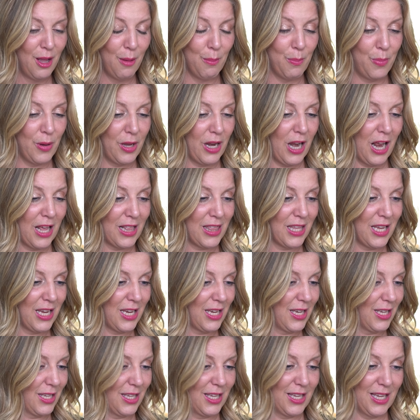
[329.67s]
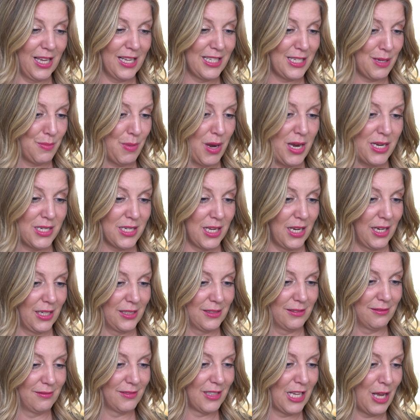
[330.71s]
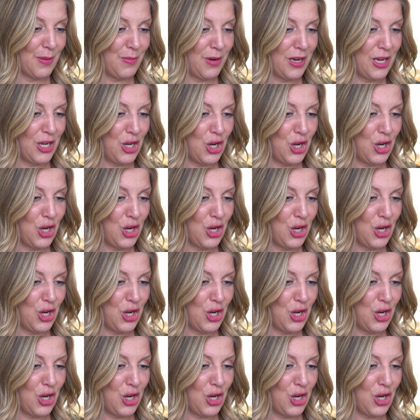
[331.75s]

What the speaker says: But I think it's amazing. I mean,